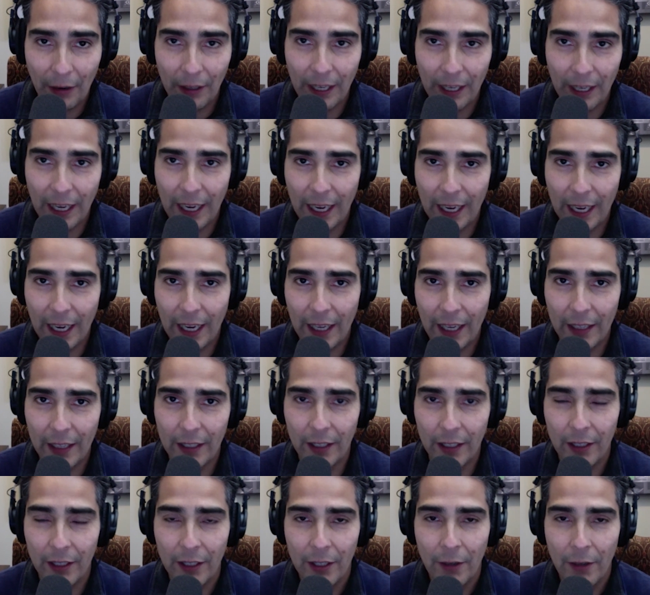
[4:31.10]

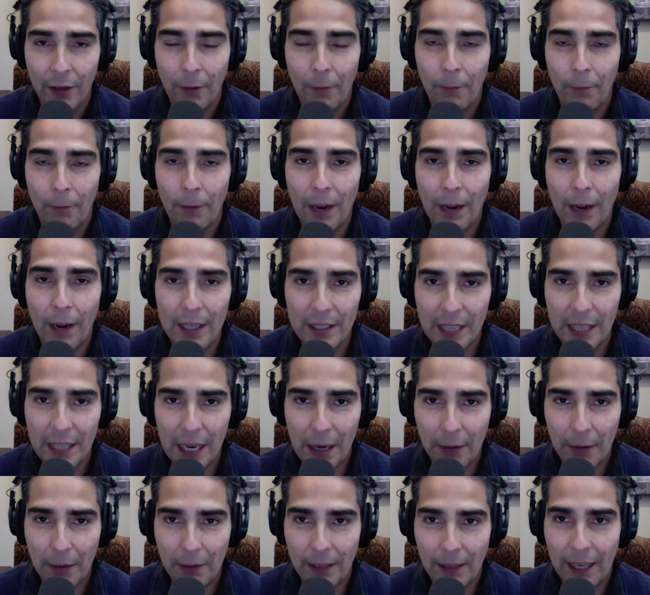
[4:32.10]
and finds
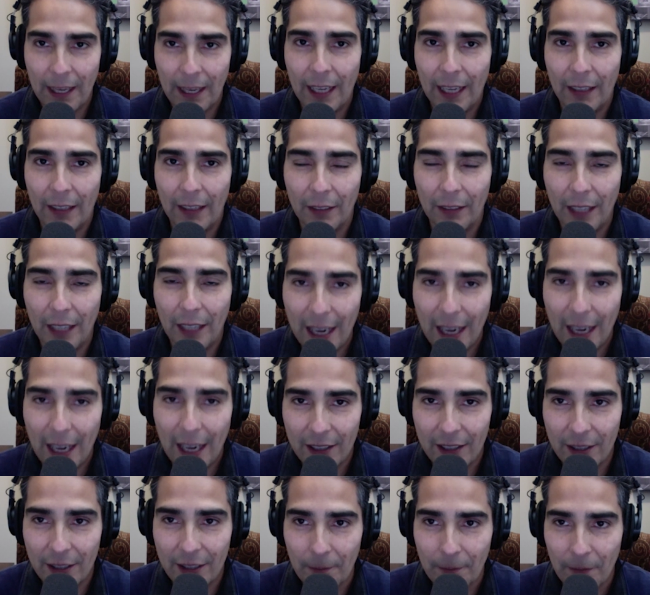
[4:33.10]
out that
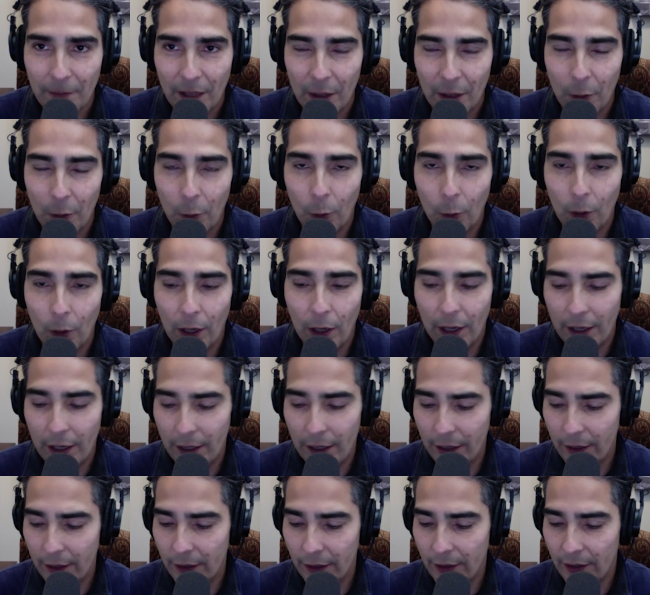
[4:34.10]
Lex
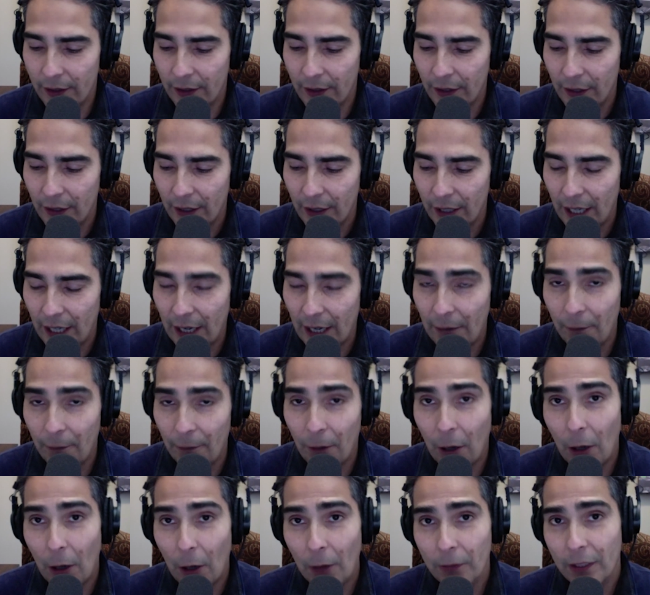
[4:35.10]
was
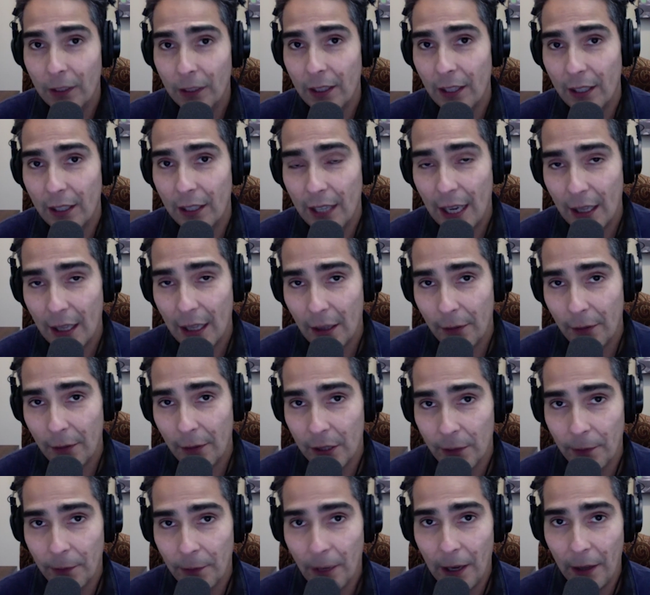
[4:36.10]
involved in the death of
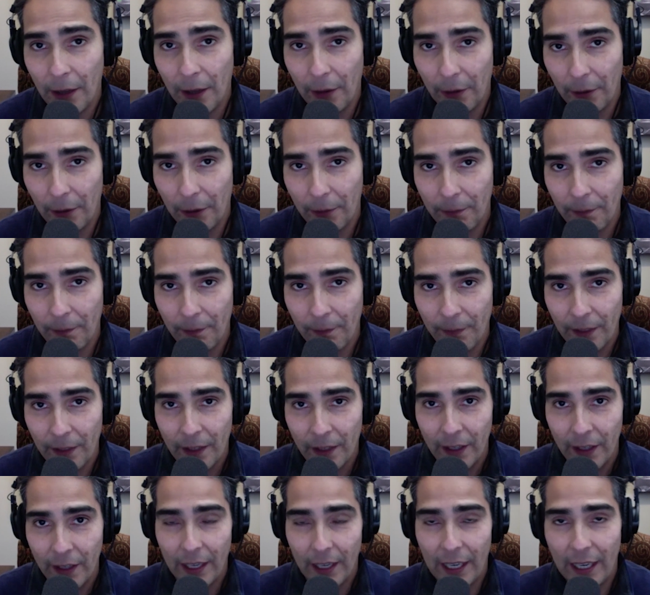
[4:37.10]
his father.
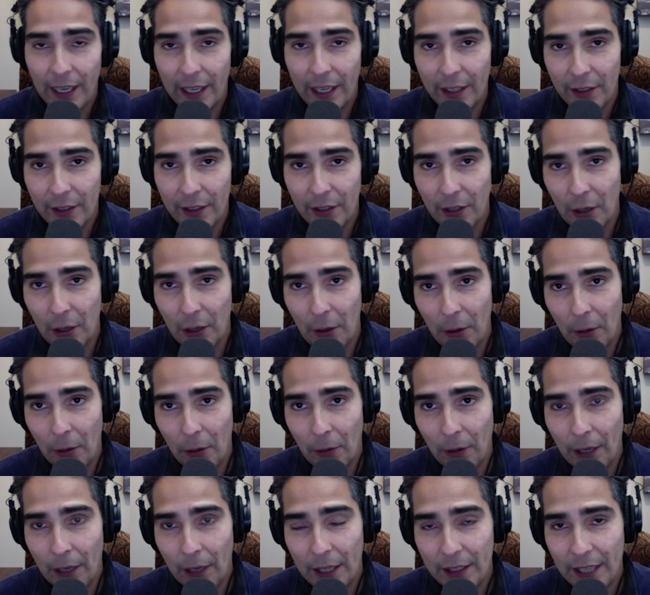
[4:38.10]
And
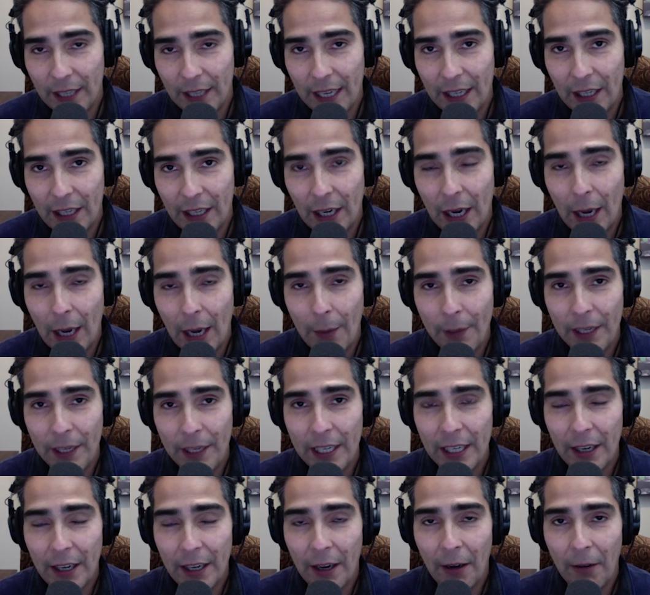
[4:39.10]
so it's a
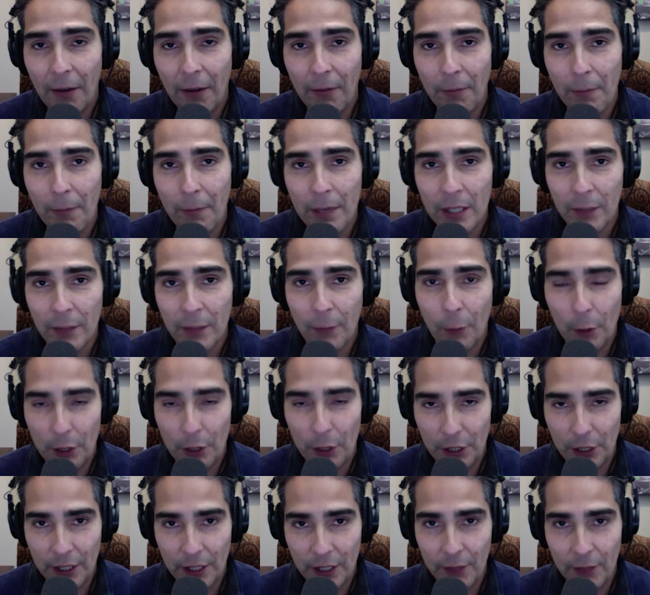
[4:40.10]
comedy of
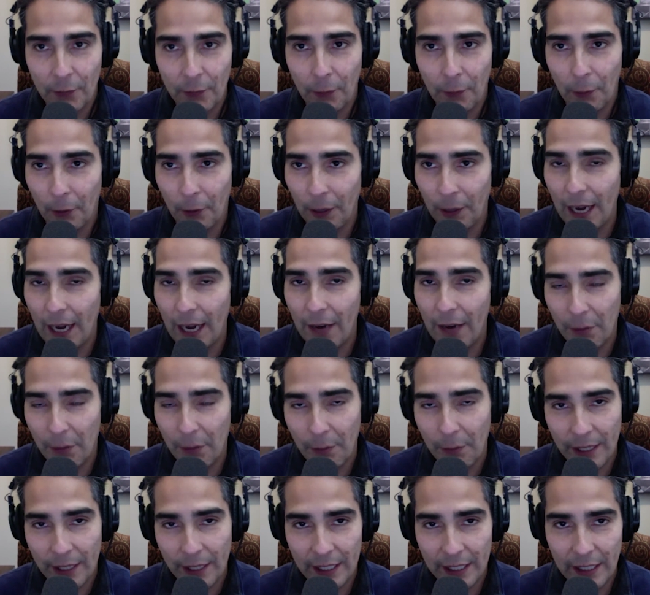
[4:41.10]
misfortunes for
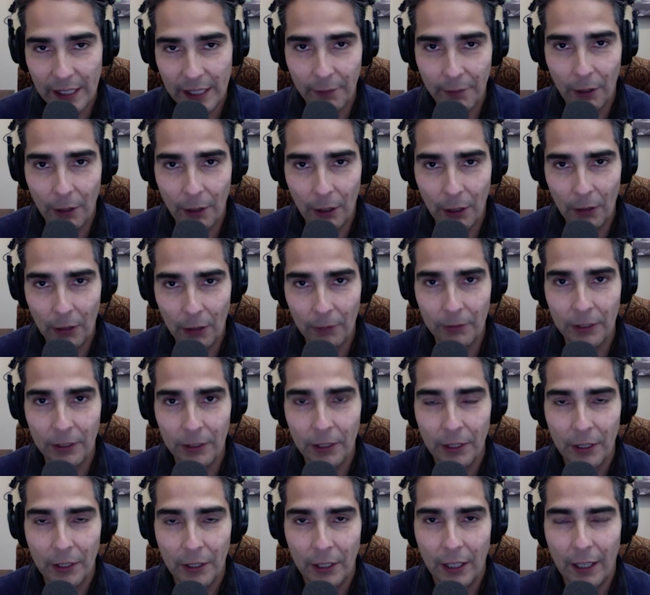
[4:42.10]
everybody involved.
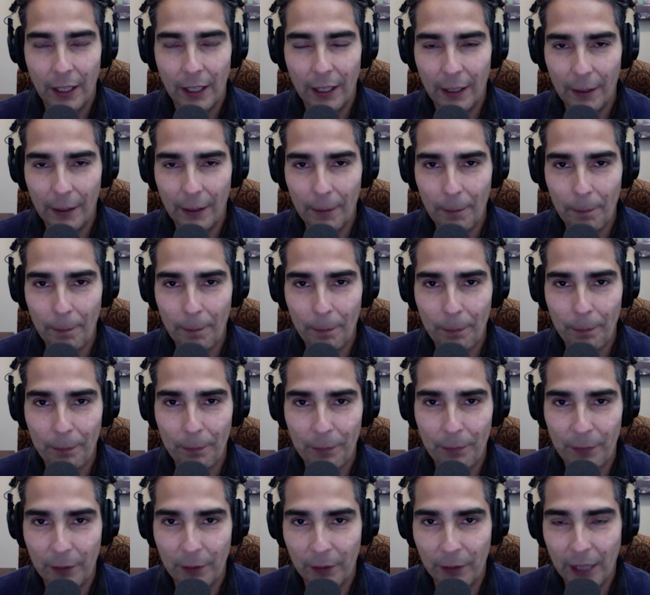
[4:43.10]
um,
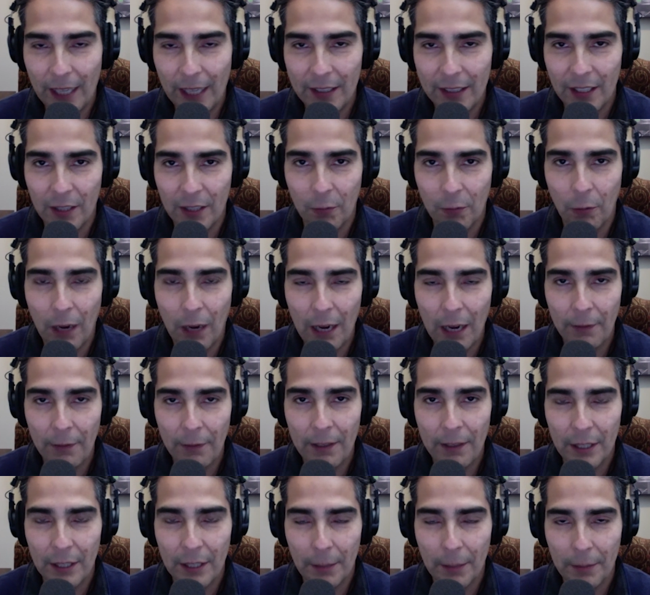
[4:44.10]
Lex's wife
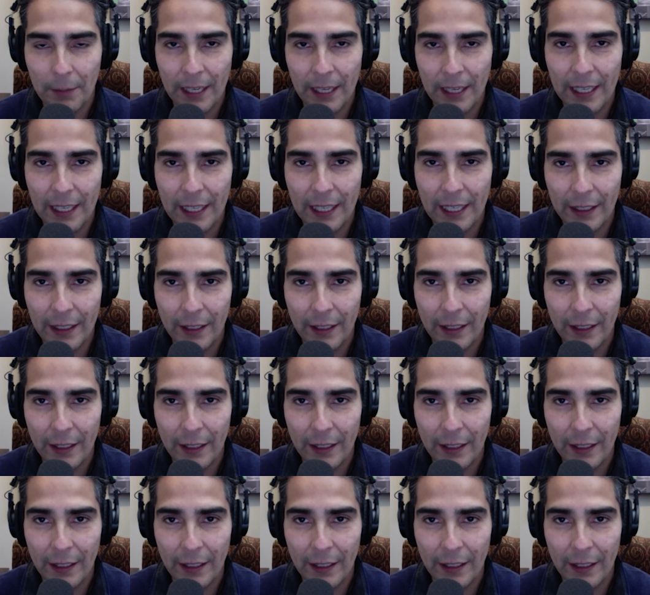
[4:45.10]
ends up getting